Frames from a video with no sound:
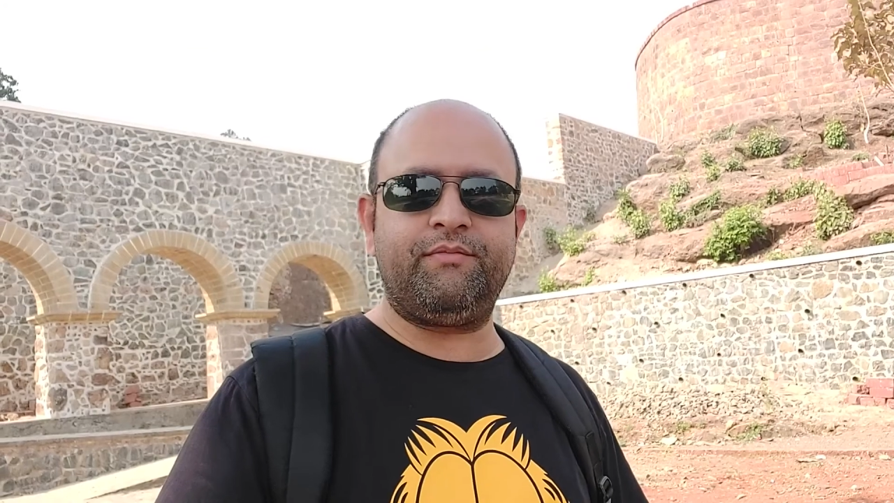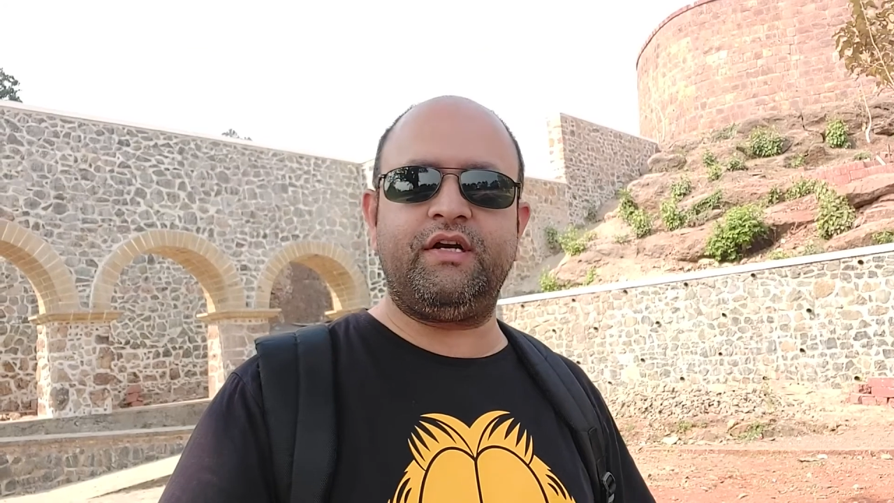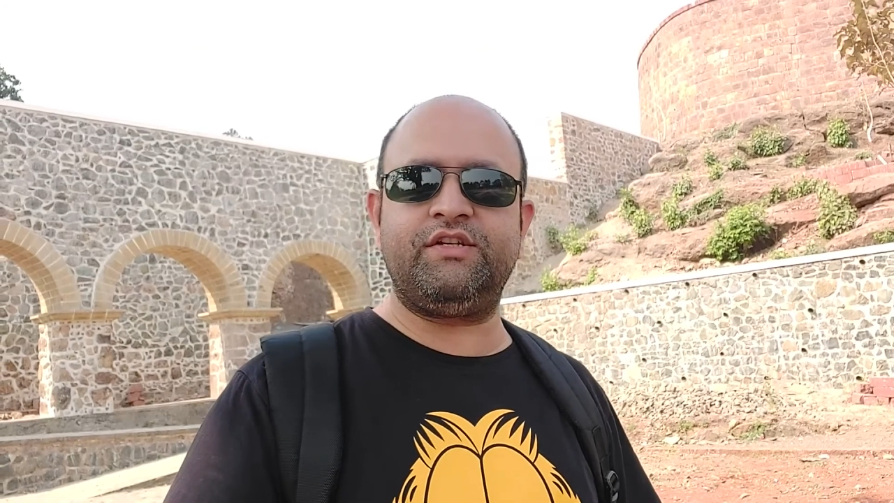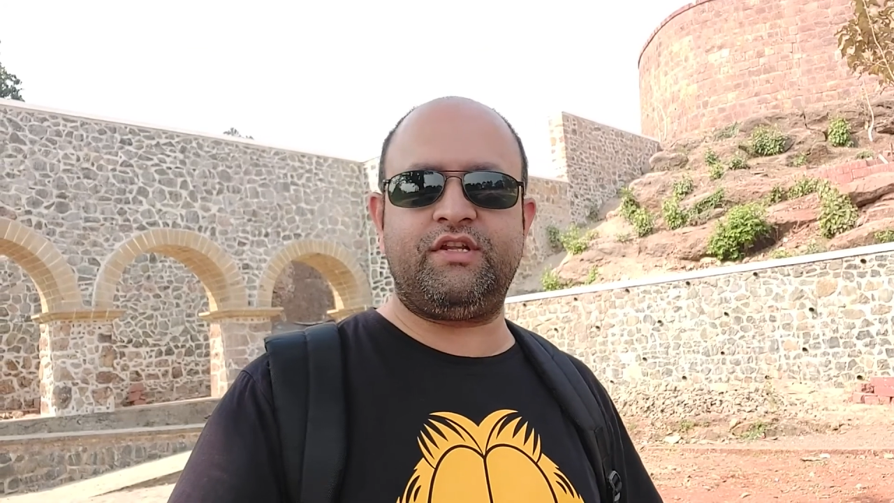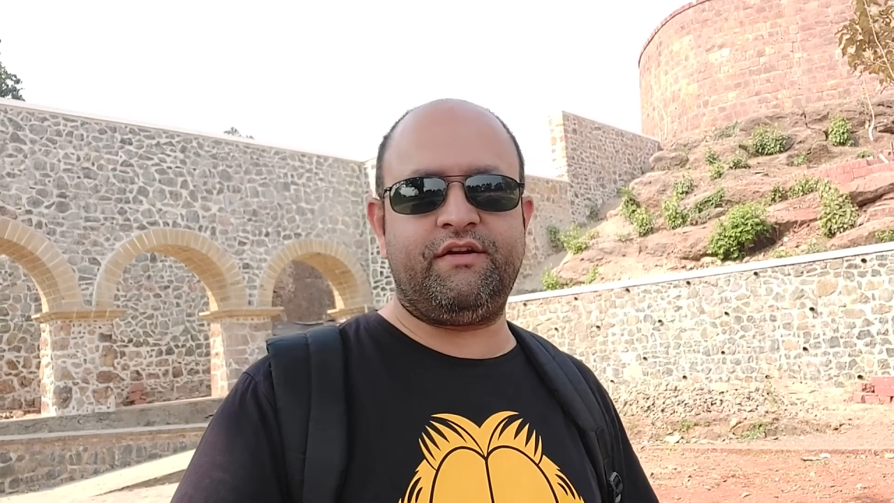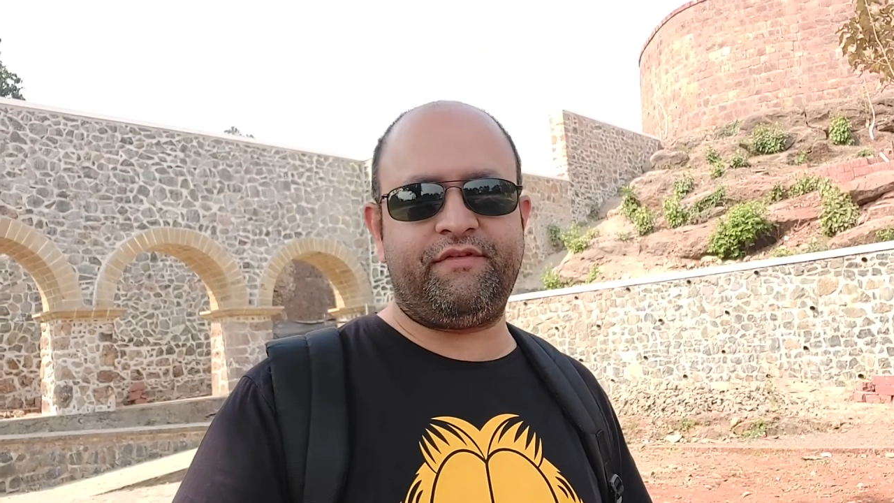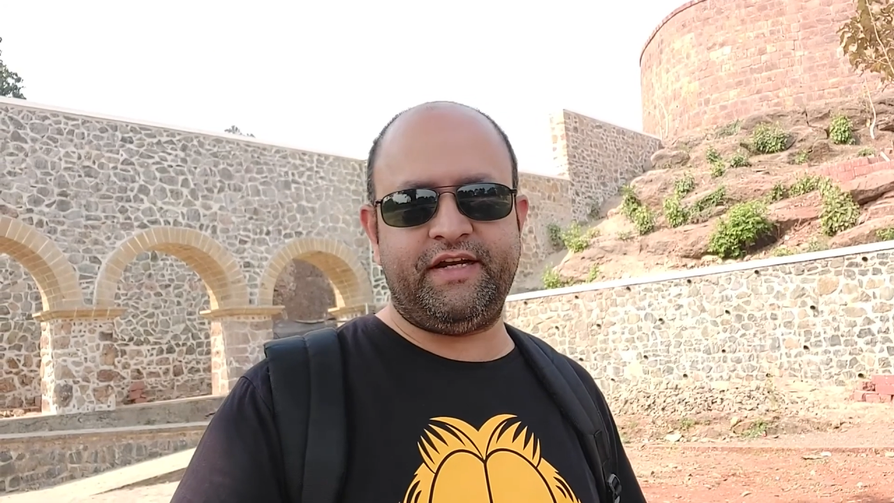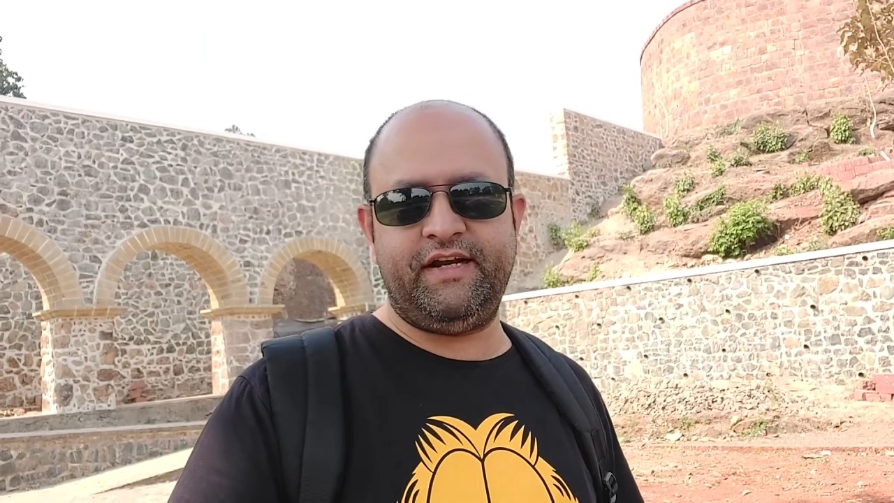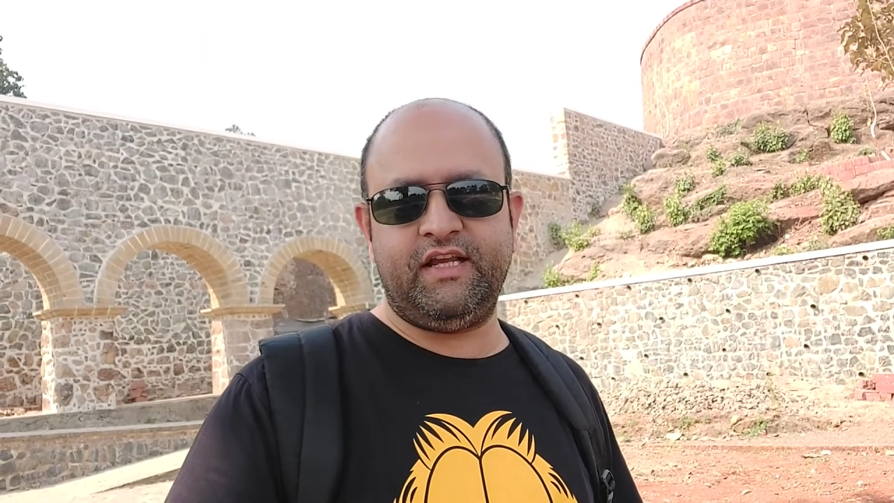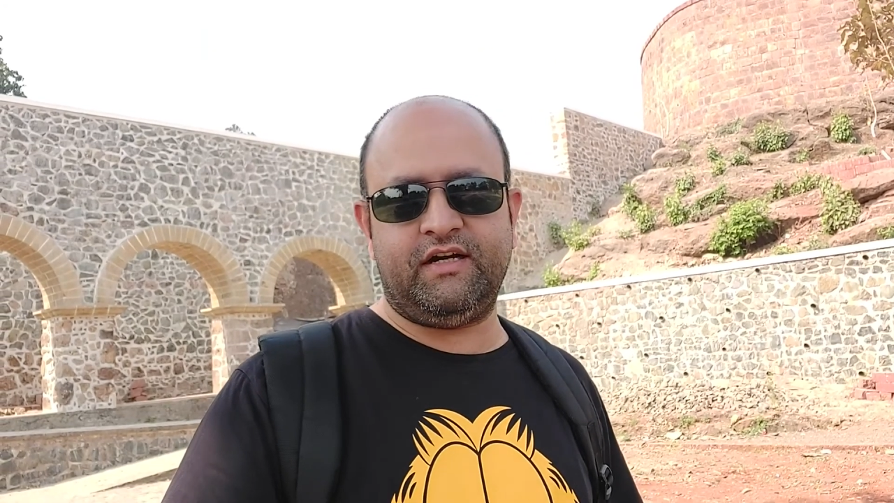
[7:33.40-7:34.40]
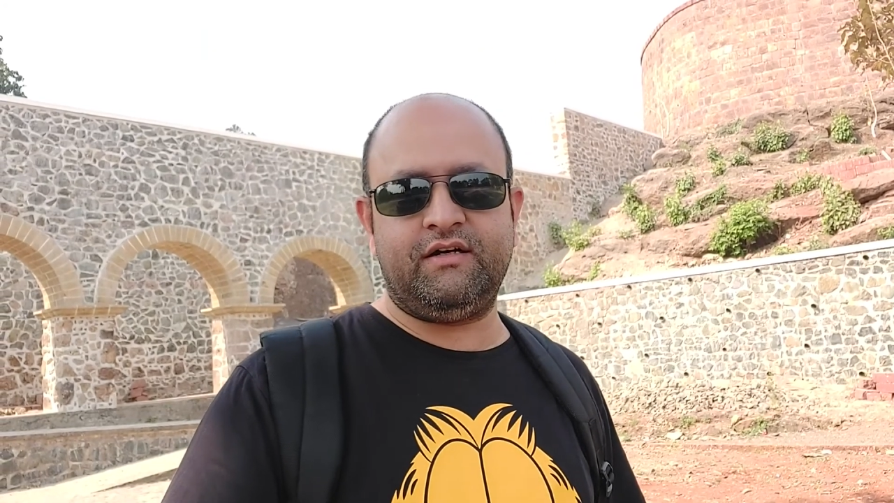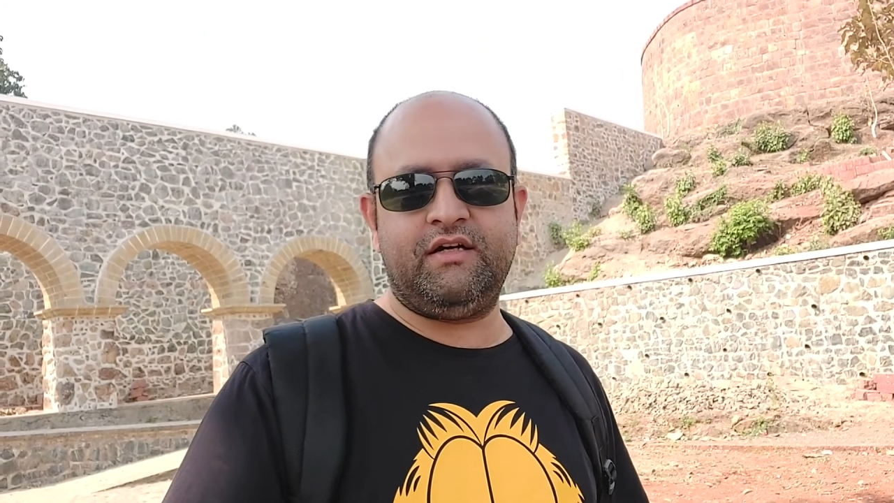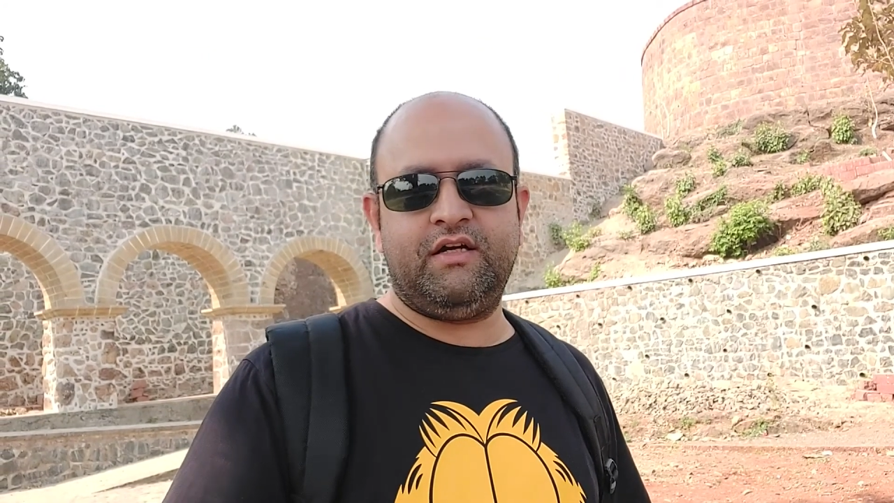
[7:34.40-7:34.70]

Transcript: British left India,